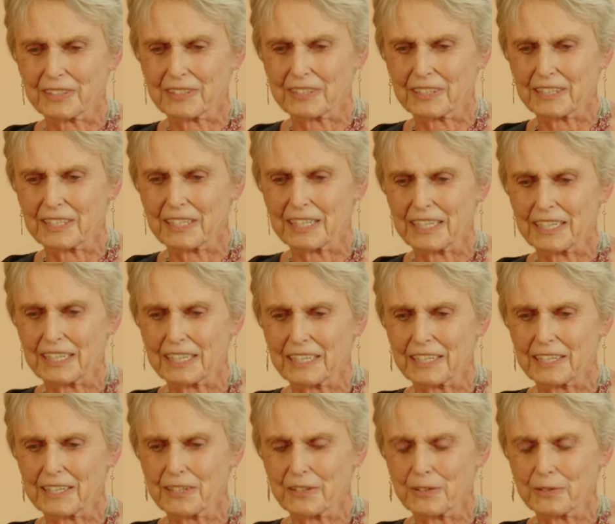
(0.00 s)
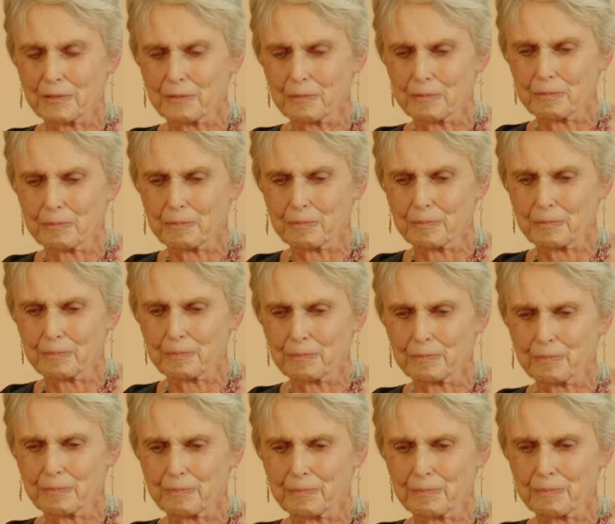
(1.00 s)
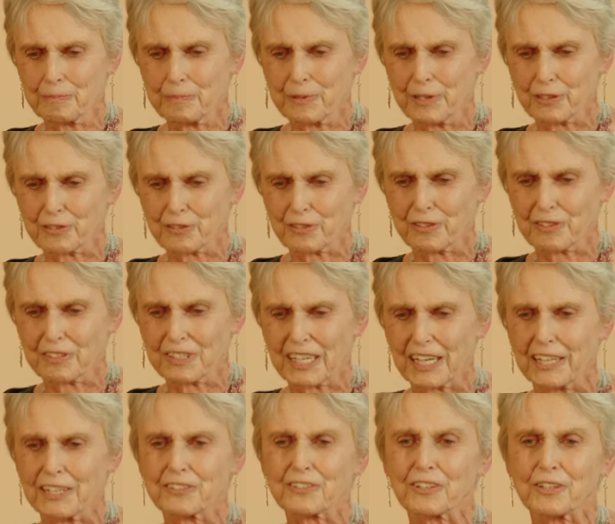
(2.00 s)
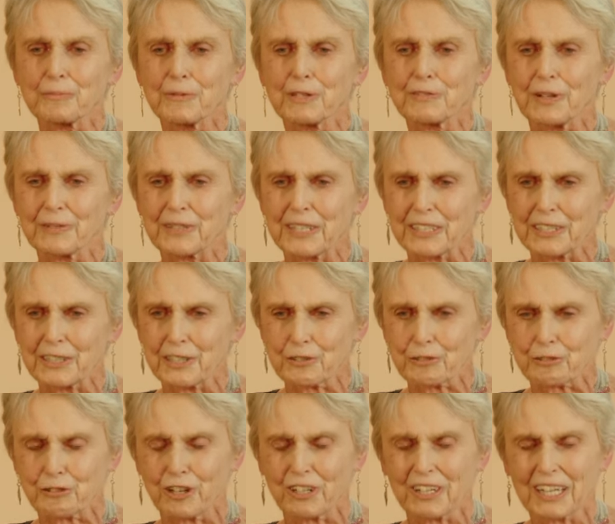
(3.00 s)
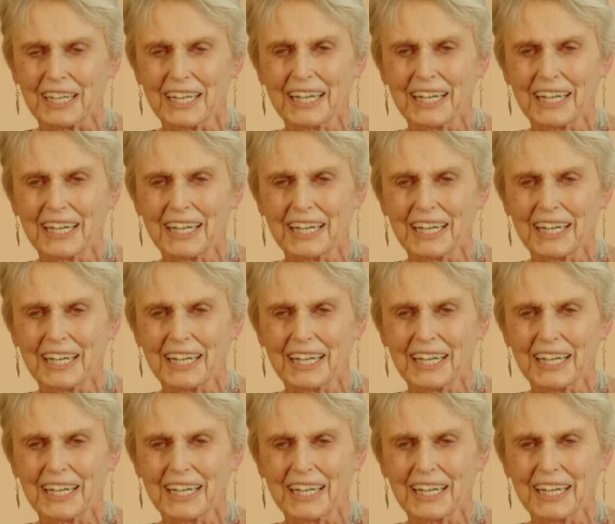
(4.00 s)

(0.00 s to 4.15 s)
the person, Kate, tell me if I'm getting this wrong.